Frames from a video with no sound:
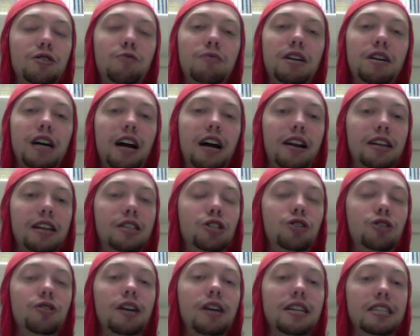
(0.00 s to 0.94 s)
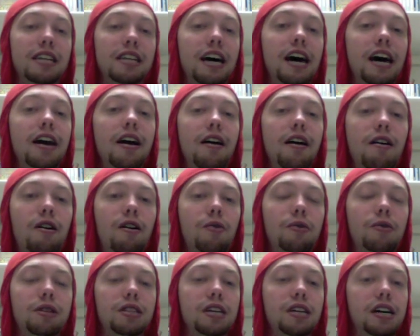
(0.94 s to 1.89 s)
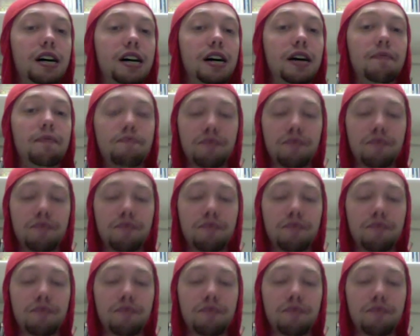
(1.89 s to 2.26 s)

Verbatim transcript: be kind of like the 2008 era with the uh,